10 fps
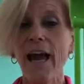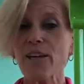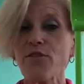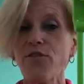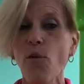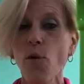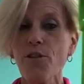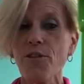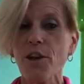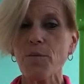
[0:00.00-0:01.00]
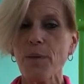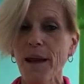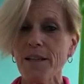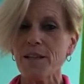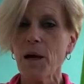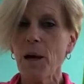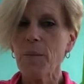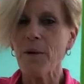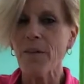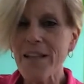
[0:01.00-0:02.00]
has 4 thick bands.
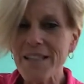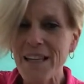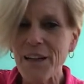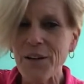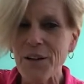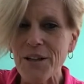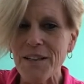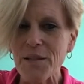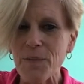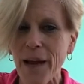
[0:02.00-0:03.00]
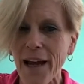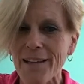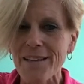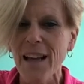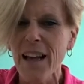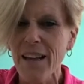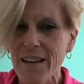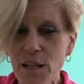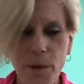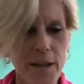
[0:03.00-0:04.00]
But let's take a look at these bands.
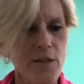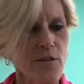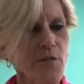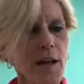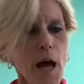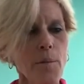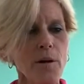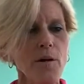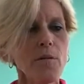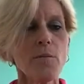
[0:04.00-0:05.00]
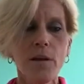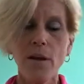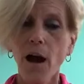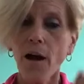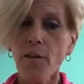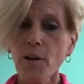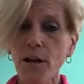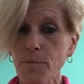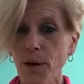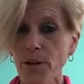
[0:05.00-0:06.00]
These bands are phenomenal. The other
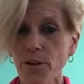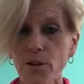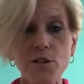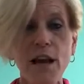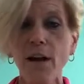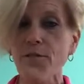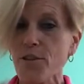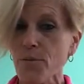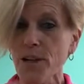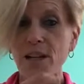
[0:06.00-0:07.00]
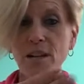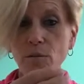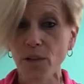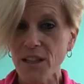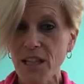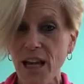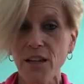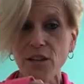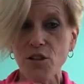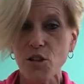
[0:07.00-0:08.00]
competitors have 3
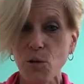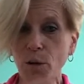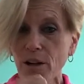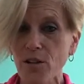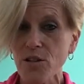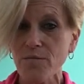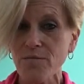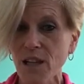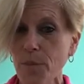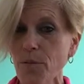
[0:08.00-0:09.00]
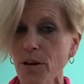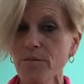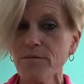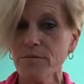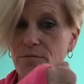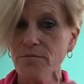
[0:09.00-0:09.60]
rectangular squares type of